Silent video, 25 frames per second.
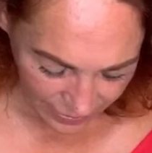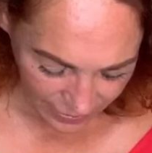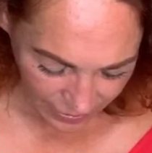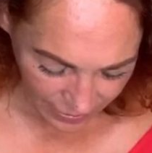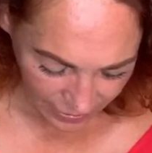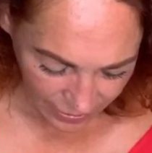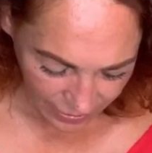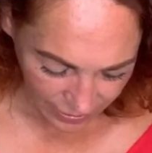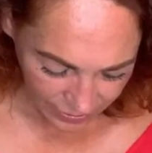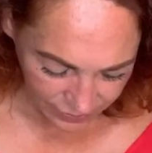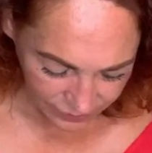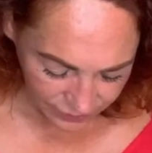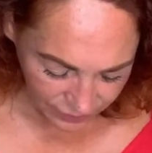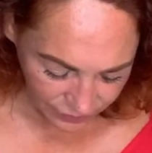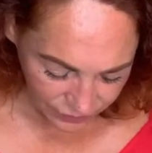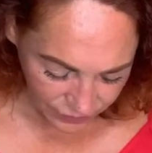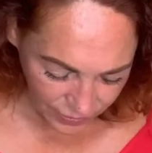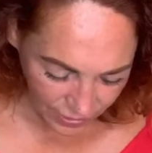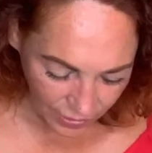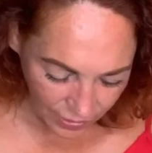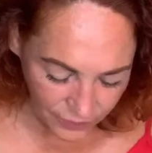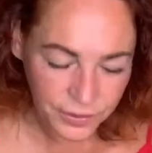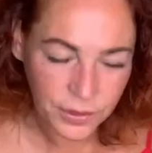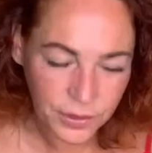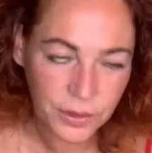And if
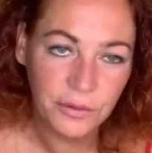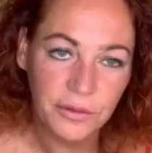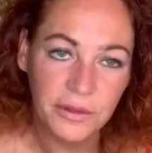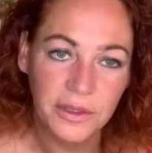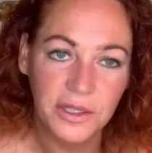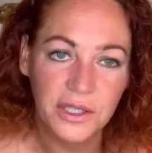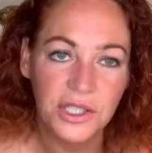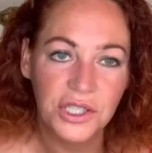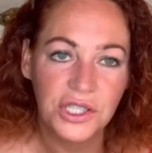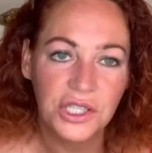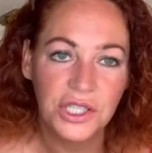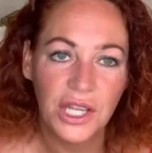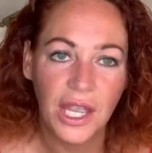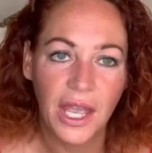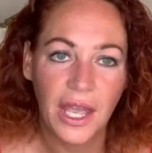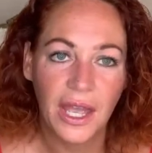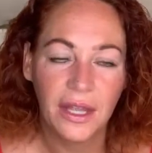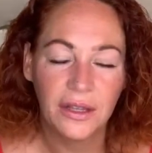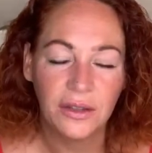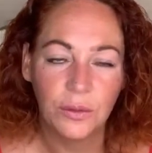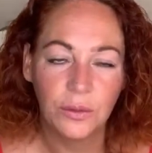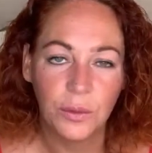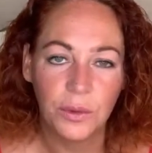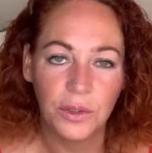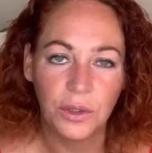you haven't already
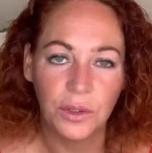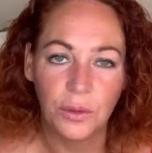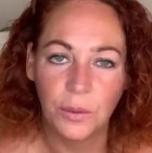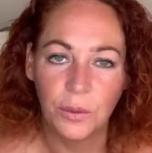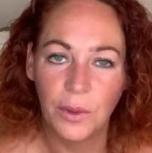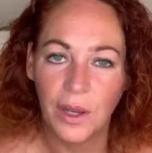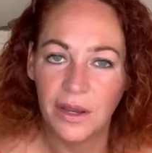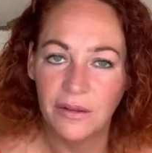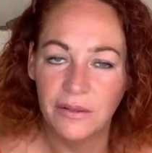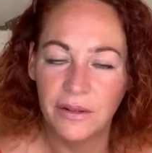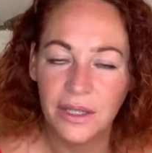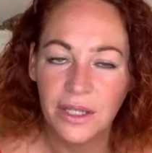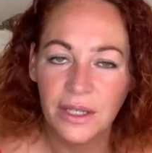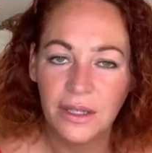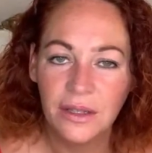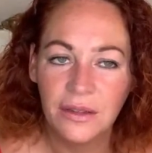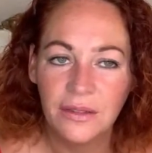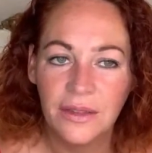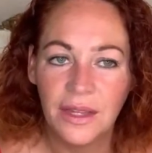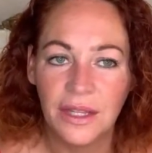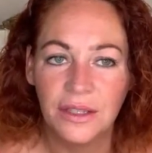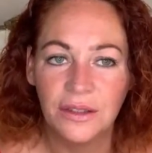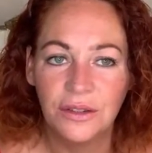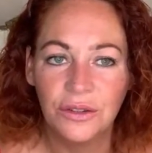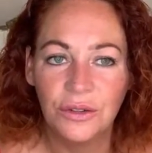shared what you're wearing,
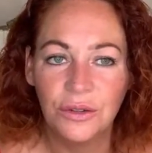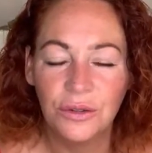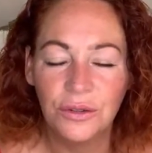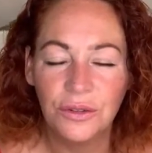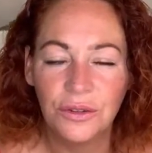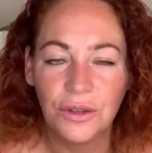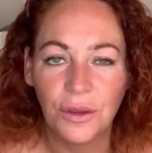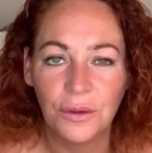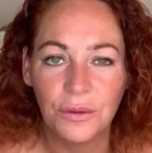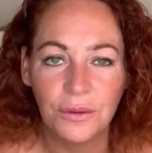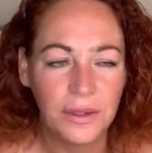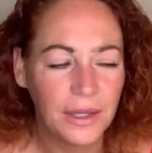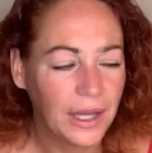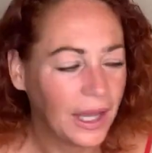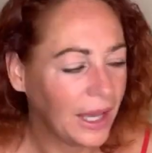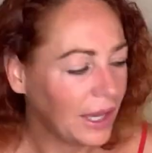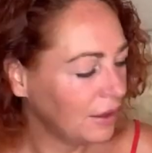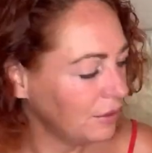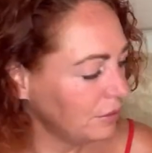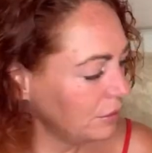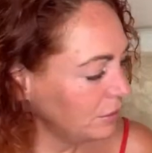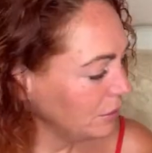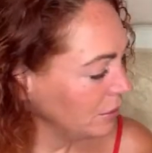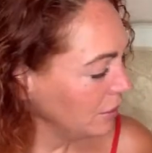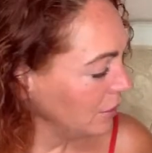then do so
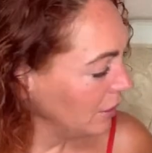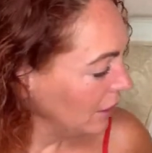now.